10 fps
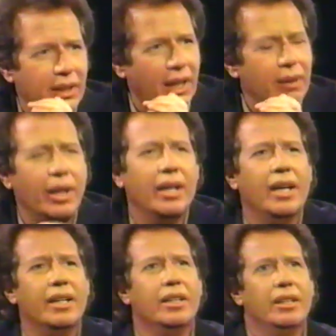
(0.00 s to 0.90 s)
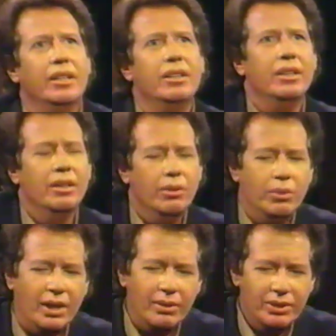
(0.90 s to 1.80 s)
I had a kid,
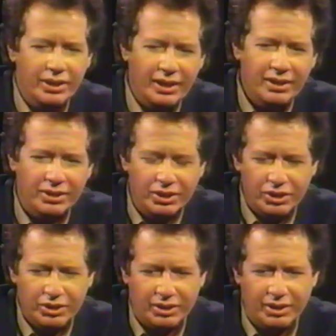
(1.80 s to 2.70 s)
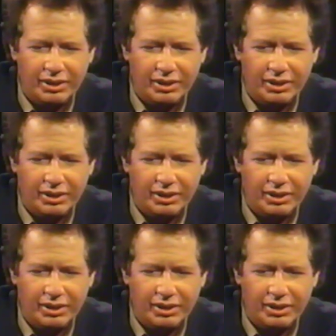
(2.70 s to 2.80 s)
when I was in English,